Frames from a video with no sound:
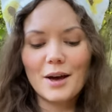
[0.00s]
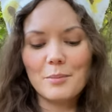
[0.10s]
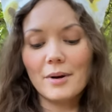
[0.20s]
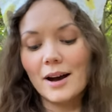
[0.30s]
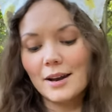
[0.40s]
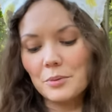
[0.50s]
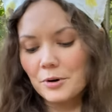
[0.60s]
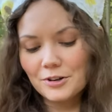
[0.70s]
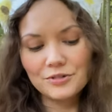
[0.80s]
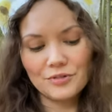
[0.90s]
but it
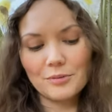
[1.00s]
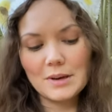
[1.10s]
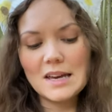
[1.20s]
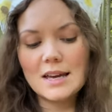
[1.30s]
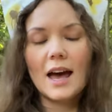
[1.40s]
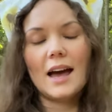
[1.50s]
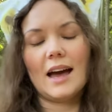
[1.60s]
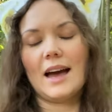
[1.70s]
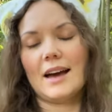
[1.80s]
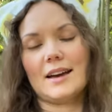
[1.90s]
worked for me,
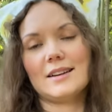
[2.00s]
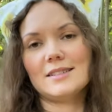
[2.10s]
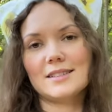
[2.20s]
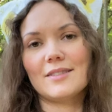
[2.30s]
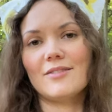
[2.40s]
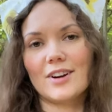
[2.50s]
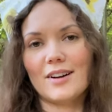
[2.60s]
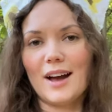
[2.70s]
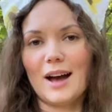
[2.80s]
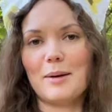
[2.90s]
and I'm very
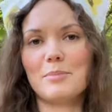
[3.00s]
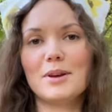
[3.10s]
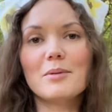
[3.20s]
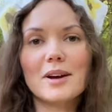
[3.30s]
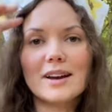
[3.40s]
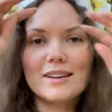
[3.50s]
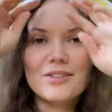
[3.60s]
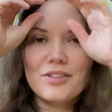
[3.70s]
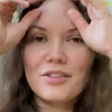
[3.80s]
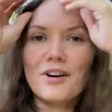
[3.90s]
happy
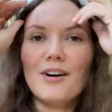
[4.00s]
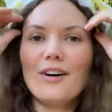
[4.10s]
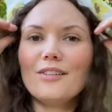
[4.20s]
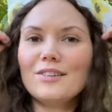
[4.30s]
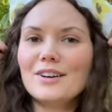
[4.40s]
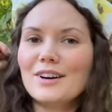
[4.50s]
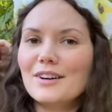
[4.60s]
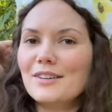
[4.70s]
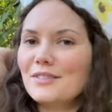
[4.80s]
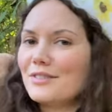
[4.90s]
with all
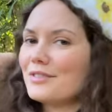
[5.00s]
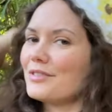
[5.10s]
of